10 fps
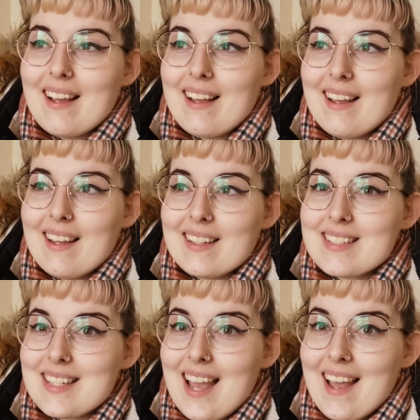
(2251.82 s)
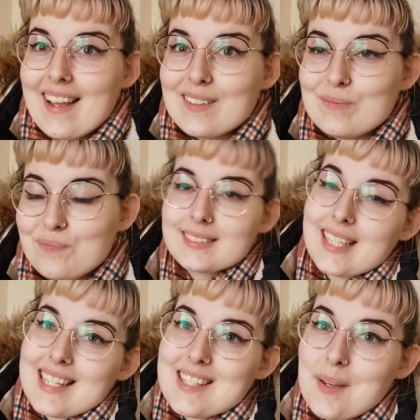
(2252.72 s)
And yeah,
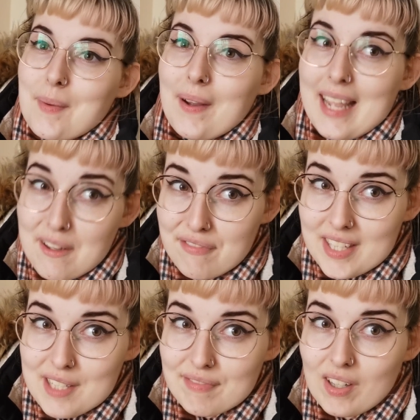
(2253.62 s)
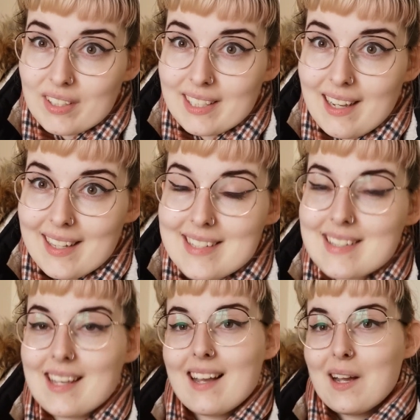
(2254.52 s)
that's about it for this vlog,
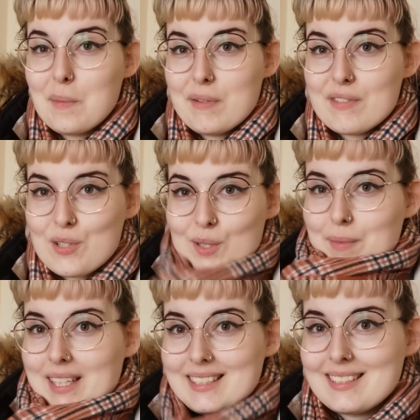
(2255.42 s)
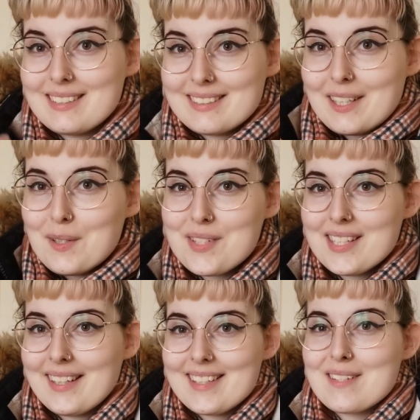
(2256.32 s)
guys. I hope you've enjoyed my little
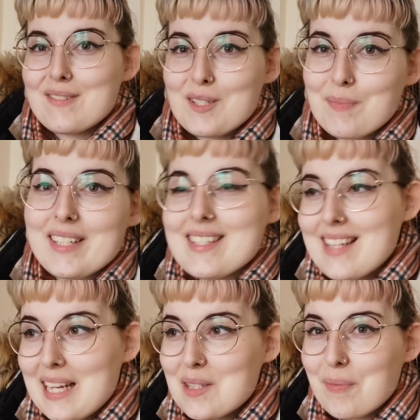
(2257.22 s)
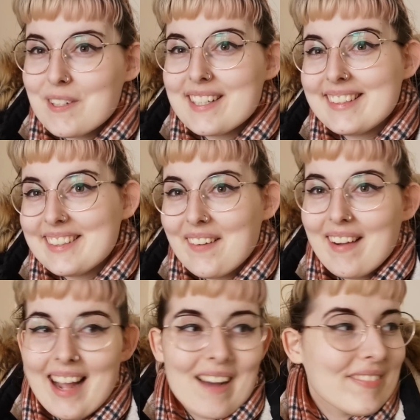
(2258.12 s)
coziness of just being to Sainsbury's, so
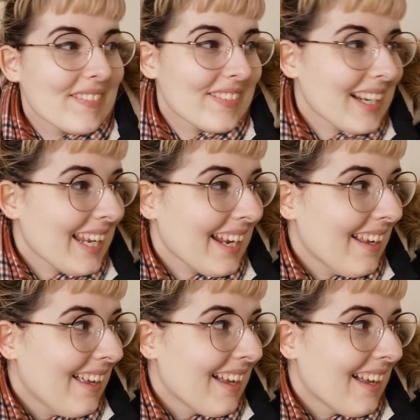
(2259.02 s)
I haven't really